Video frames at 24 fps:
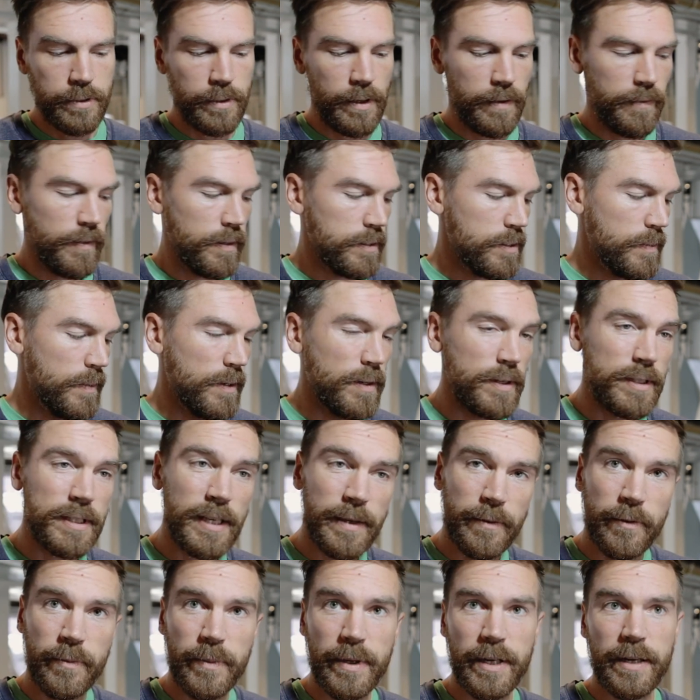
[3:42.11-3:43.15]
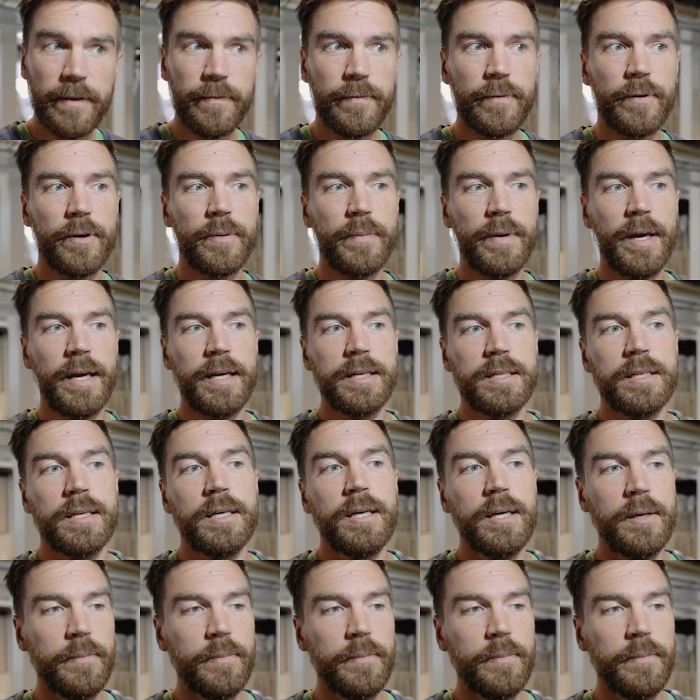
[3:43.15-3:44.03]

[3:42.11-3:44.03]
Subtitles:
So I've also been doing some on medium format,